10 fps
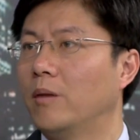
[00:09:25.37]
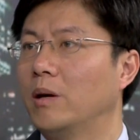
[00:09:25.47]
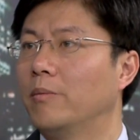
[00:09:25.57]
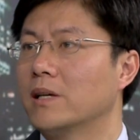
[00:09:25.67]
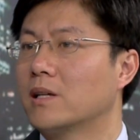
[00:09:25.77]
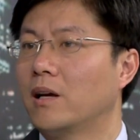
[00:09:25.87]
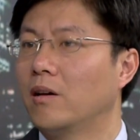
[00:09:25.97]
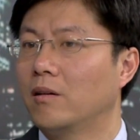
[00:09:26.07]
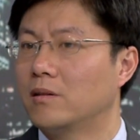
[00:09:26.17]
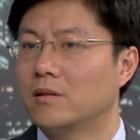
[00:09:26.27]
I mean,
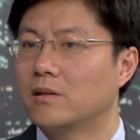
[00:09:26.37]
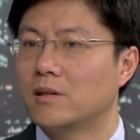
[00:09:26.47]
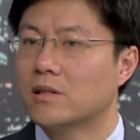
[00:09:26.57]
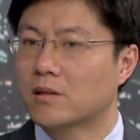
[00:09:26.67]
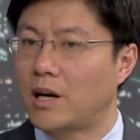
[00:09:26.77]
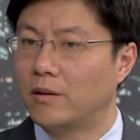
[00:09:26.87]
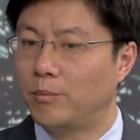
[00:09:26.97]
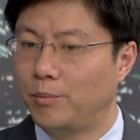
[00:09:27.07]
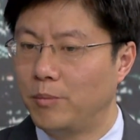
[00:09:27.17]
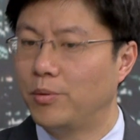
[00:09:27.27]
basically, this kind
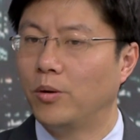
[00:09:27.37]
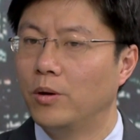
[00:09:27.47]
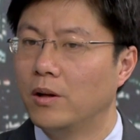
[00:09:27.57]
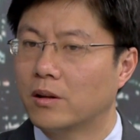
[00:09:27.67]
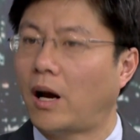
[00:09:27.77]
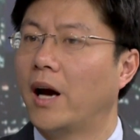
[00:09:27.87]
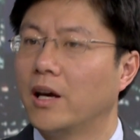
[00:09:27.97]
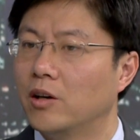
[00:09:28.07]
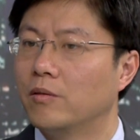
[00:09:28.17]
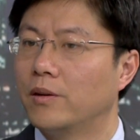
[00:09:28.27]
of people
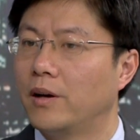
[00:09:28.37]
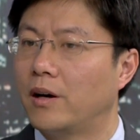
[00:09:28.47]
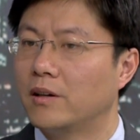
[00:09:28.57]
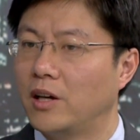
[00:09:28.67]
dying over there,